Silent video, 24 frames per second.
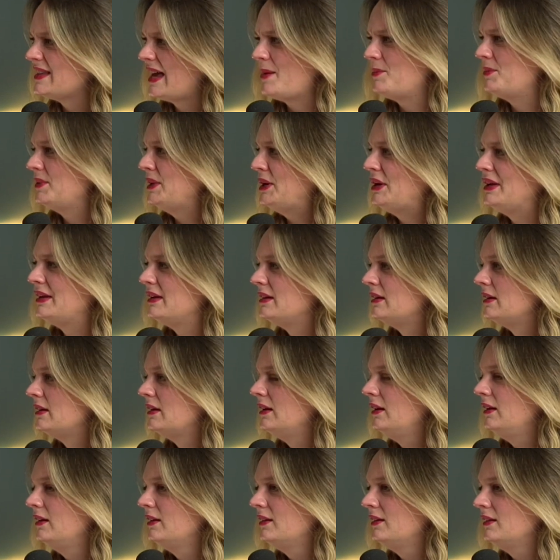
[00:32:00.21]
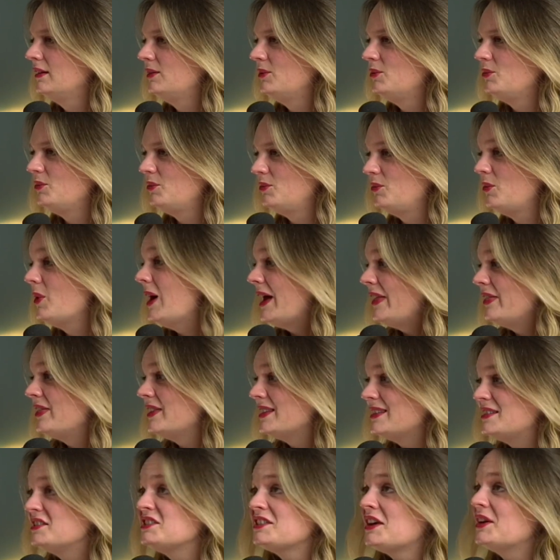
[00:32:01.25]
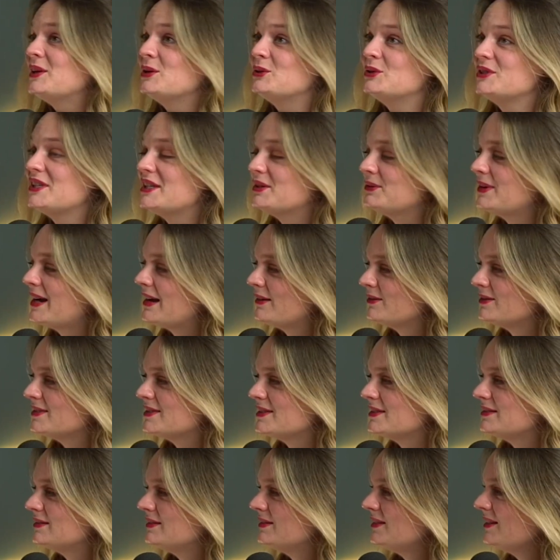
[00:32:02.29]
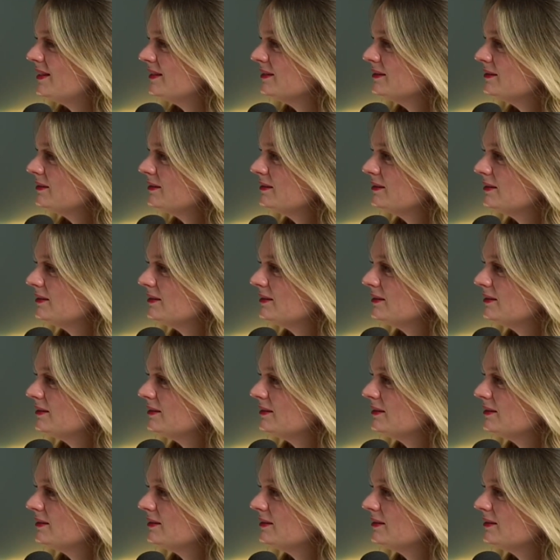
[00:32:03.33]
happen and where it's sunny all year round. And, you know,